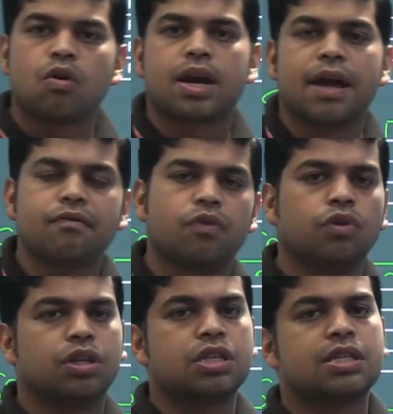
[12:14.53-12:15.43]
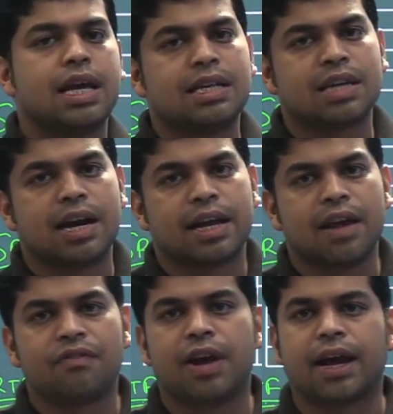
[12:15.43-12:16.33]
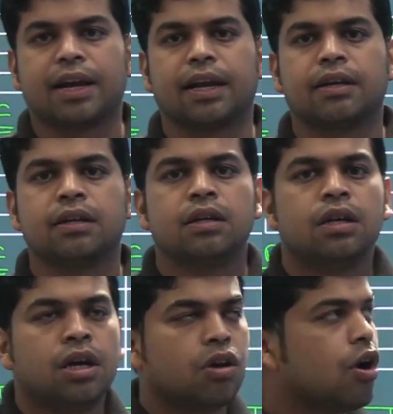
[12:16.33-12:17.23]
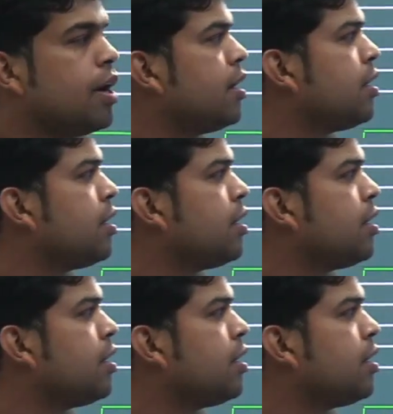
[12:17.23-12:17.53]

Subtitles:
time for this SRTF technique. Got it?